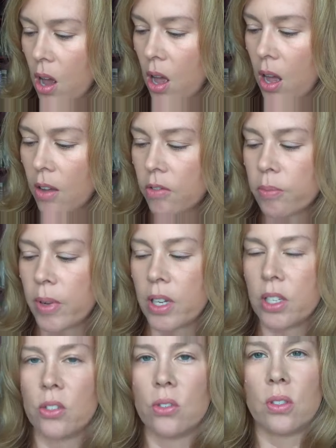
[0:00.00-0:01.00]
off by
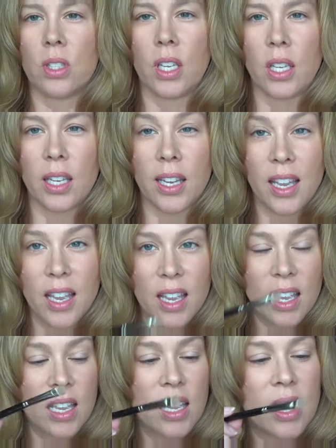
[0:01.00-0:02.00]
using
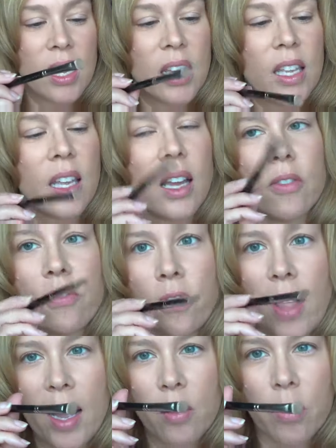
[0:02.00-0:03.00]
a
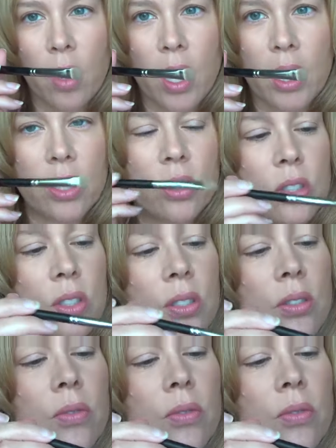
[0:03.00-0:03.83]
flat brush